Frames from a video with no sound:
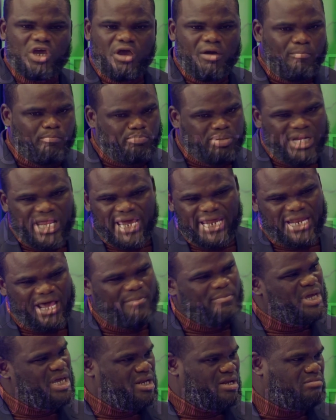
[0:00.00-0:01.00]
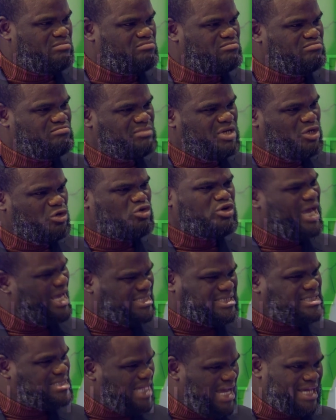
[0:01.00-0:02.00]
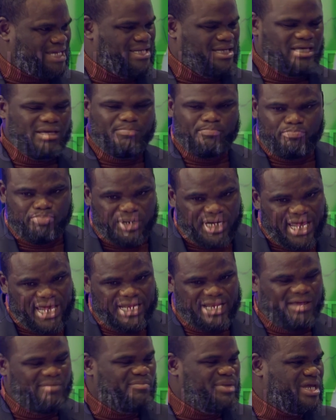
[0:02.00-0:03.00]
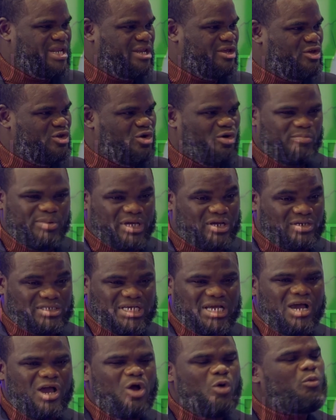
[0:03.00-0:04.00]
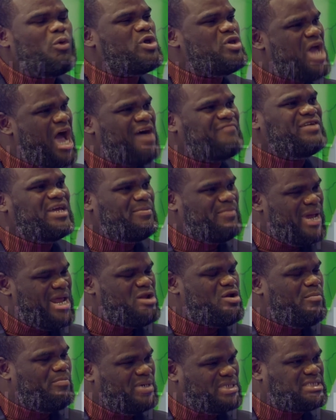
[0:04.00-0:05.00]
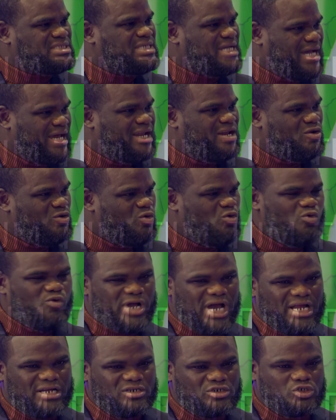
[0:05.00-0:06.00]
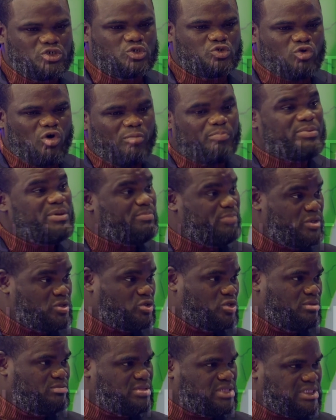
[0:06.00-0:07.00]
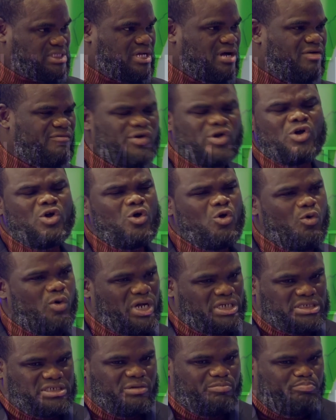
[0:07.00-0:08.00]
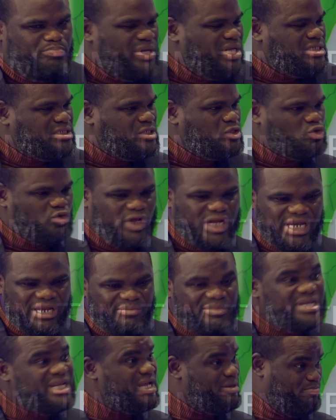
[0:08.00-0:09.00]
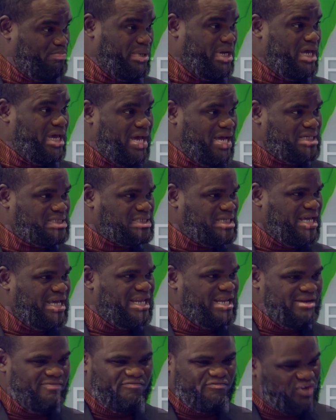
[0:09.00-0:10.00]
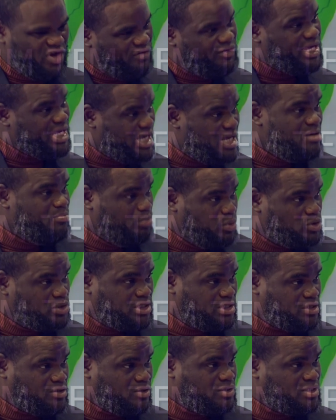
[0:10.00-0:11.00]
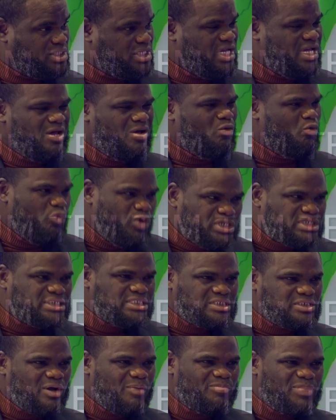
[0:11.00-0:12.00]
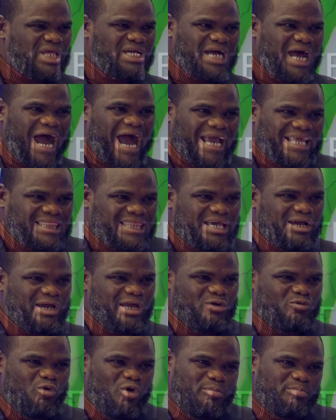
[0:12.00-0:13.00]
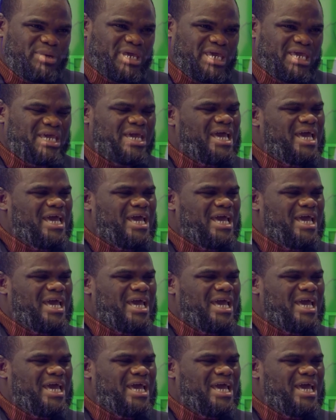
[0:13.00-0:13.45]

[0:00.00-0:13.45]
connect the in. dots together. Exactly. Play them in, you know, because when you have a, a, number 10 who can draw people to himself, who has the ability to eliminate players in very key position, which some I think it will be